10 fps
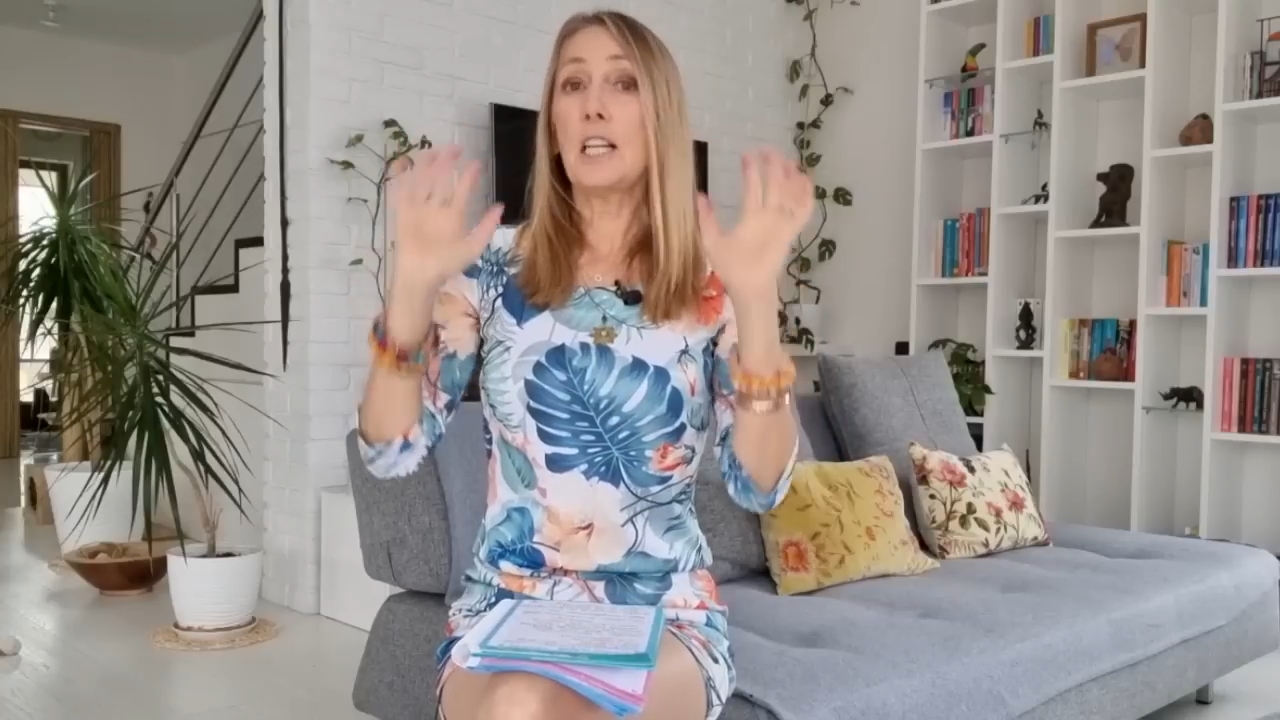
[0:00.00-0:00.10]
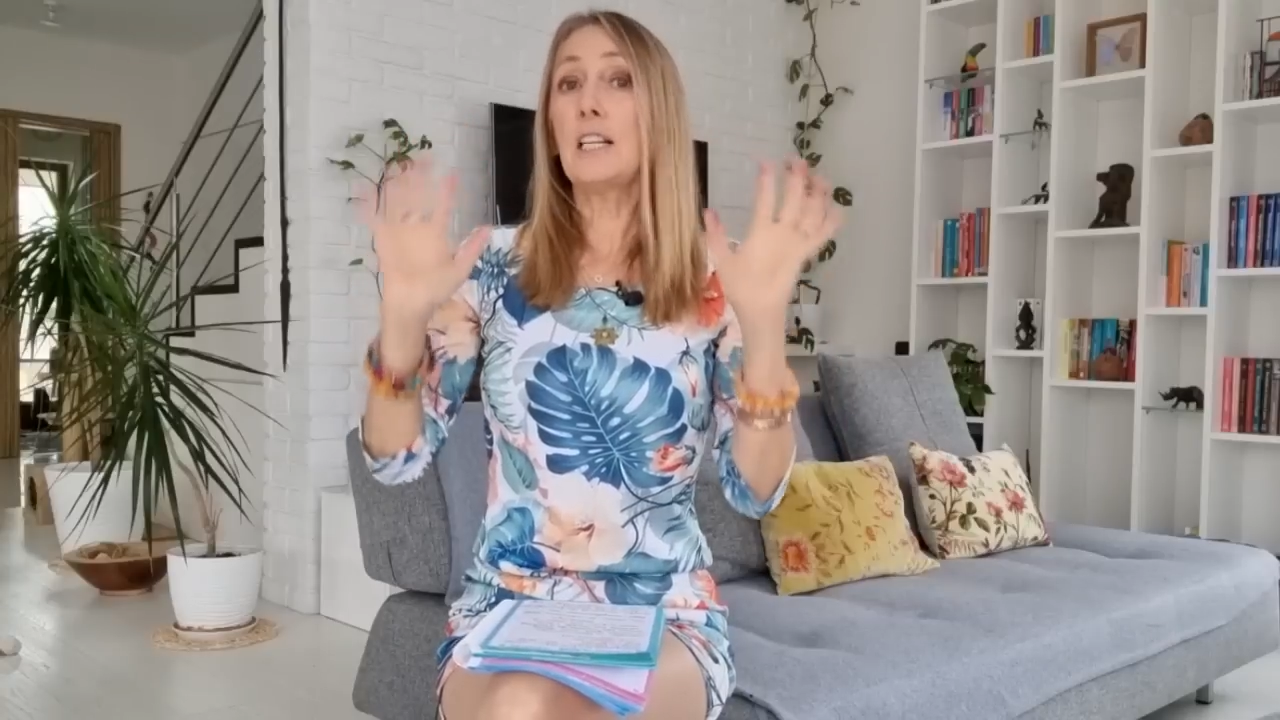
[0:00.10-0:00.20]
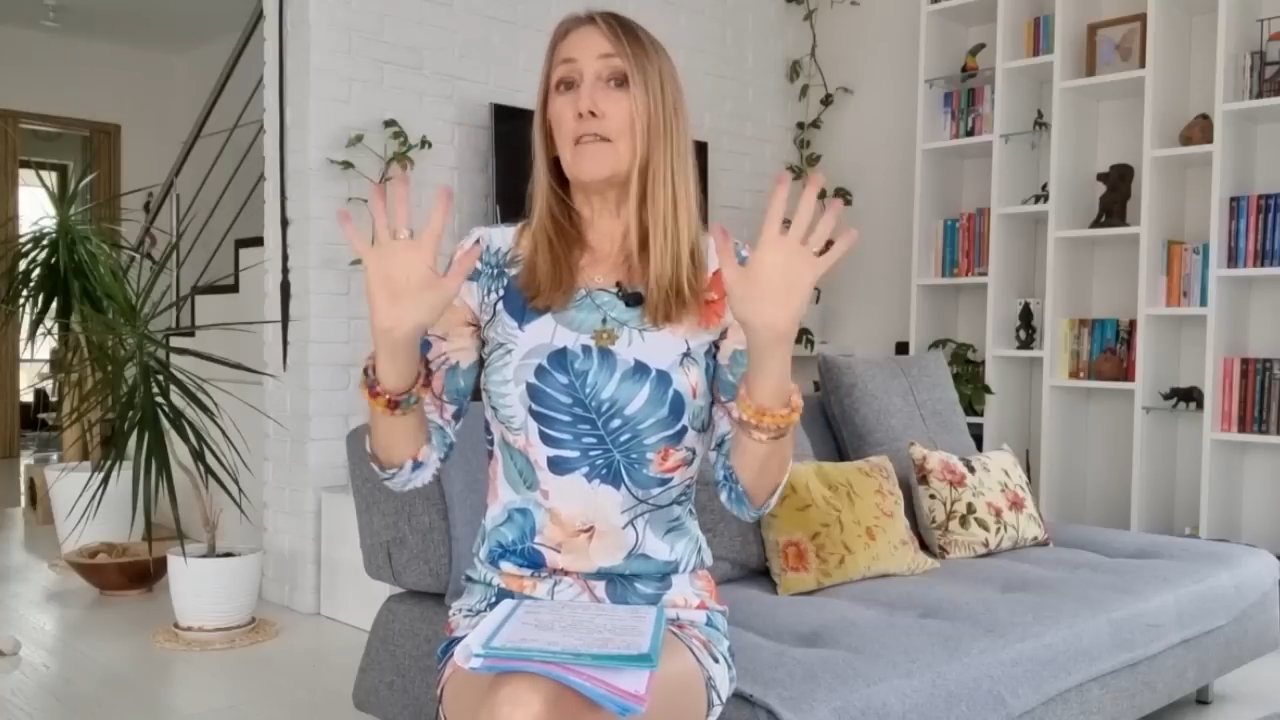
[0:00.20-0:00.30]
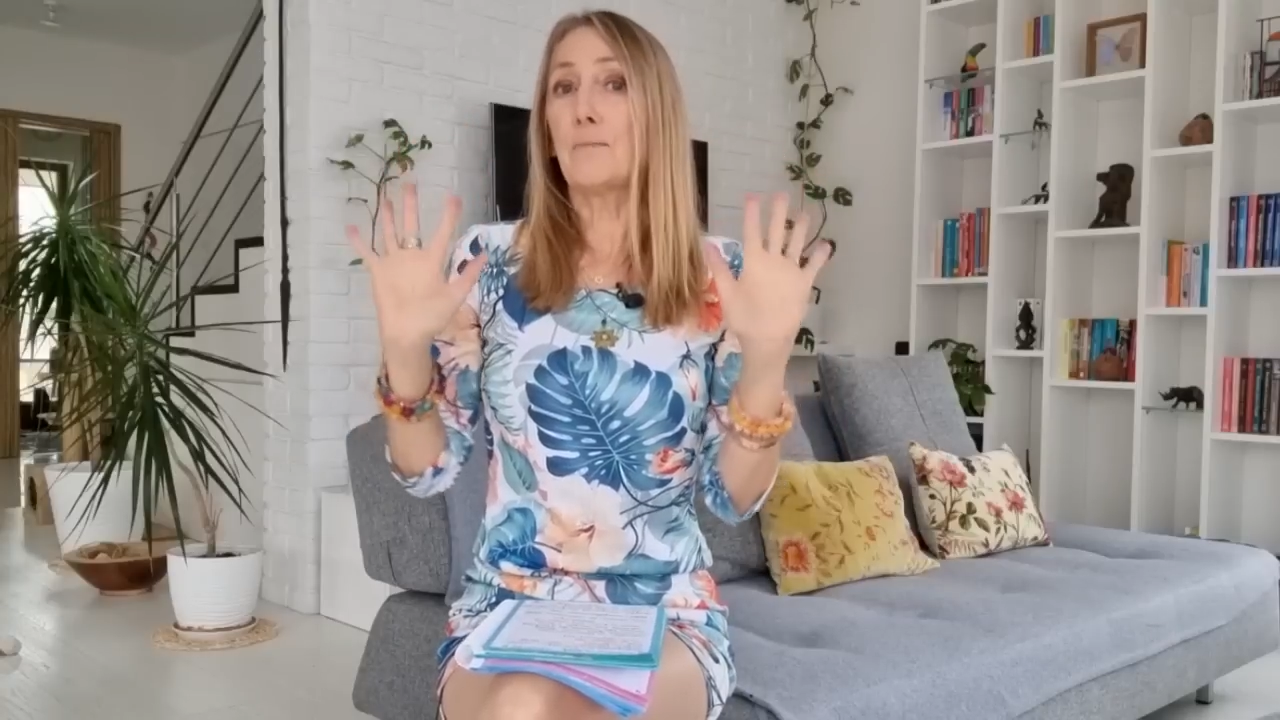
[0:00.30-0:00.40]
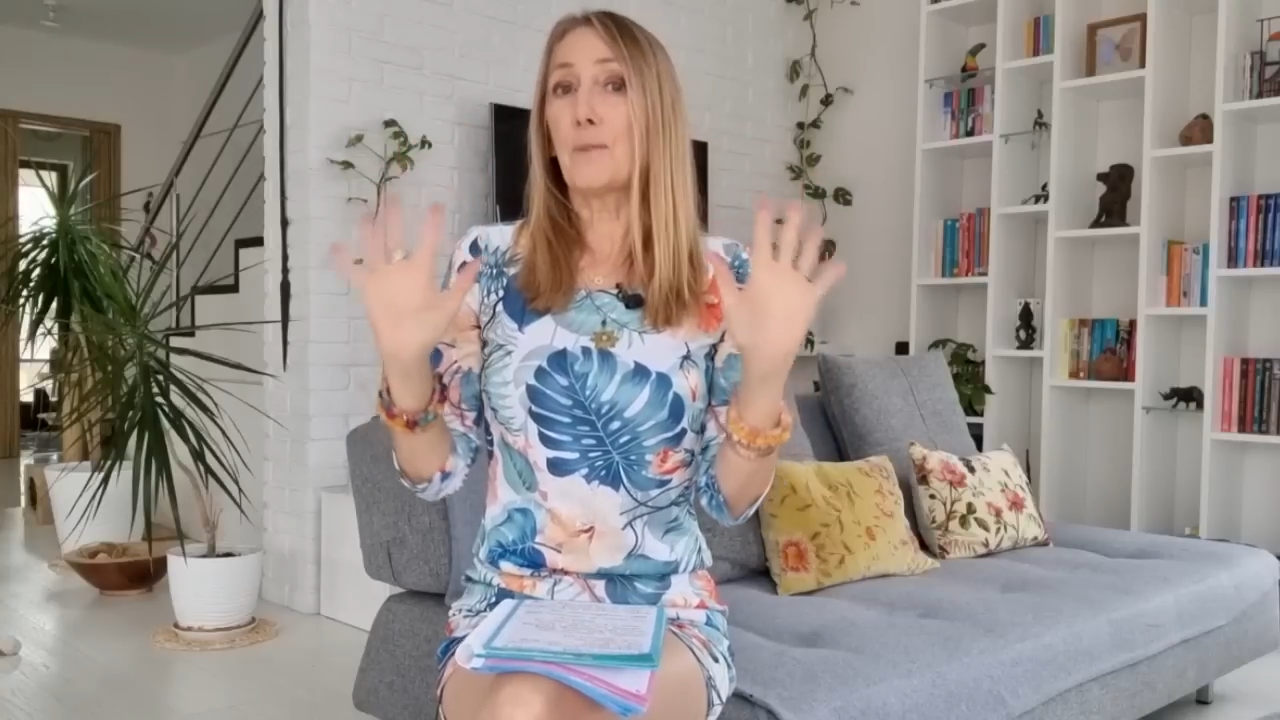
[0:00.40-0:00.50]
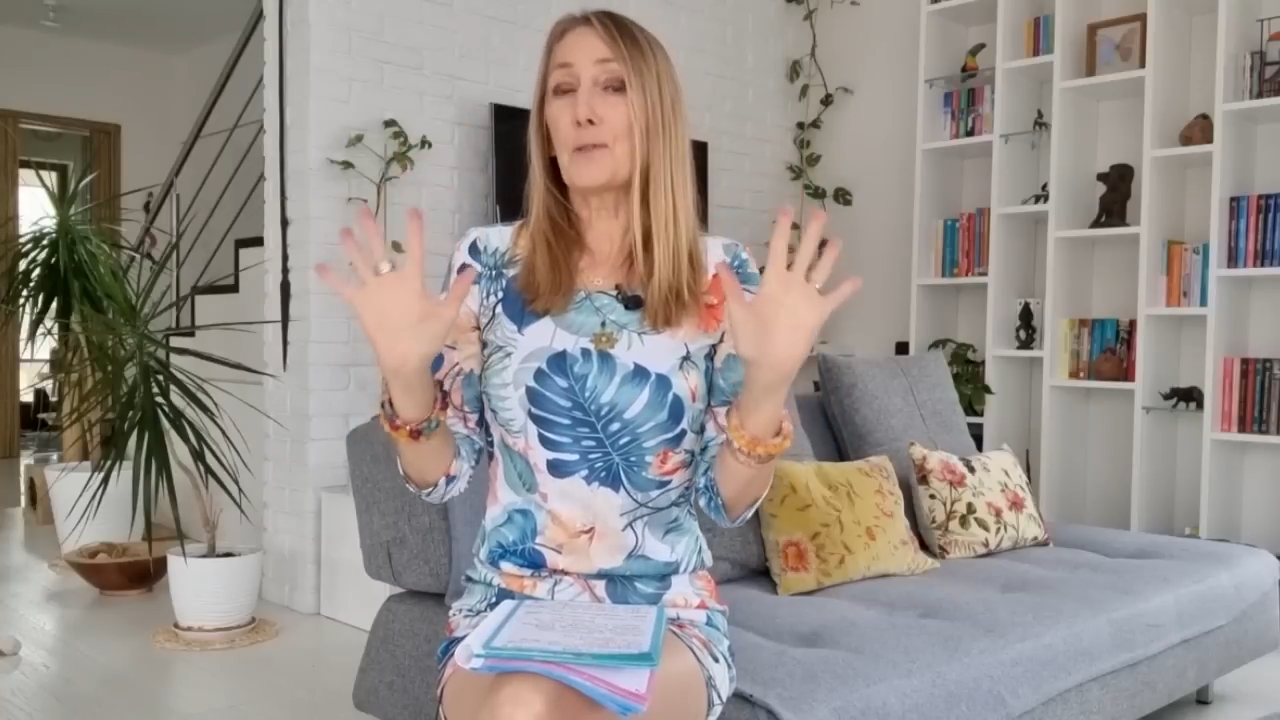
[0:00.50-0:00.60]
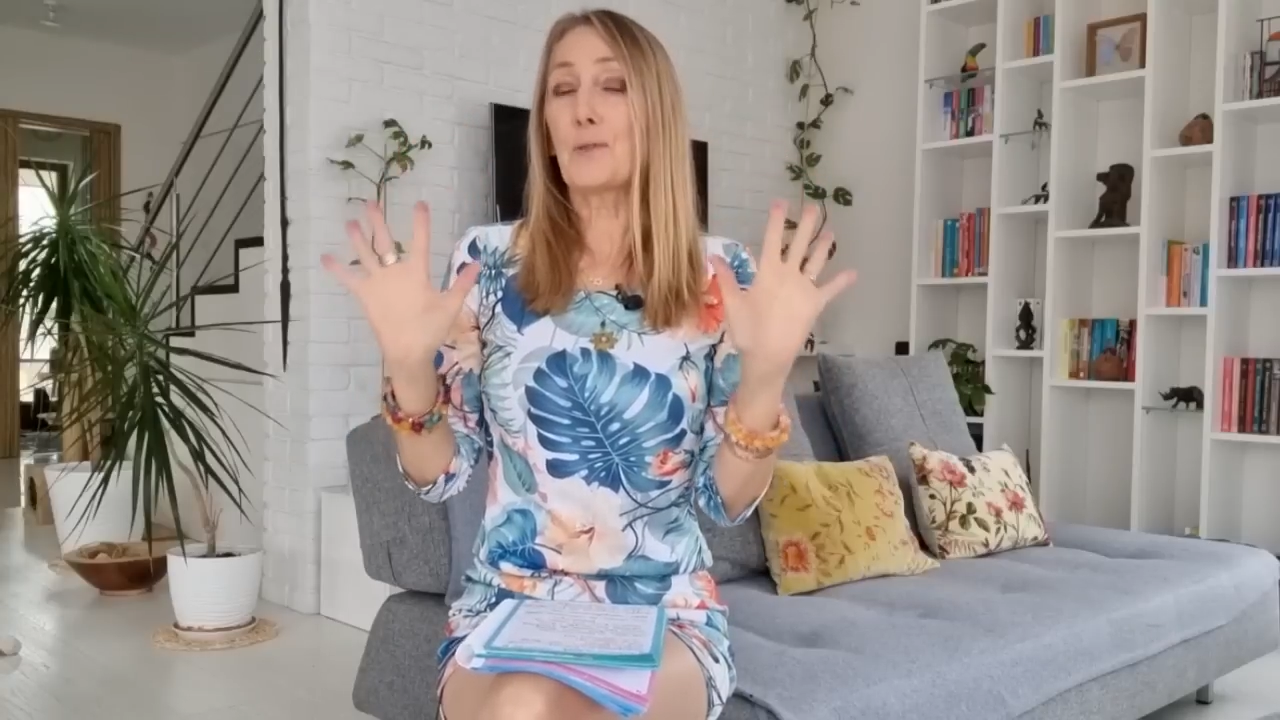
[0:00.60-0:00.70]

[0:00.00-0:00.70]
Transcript: if there is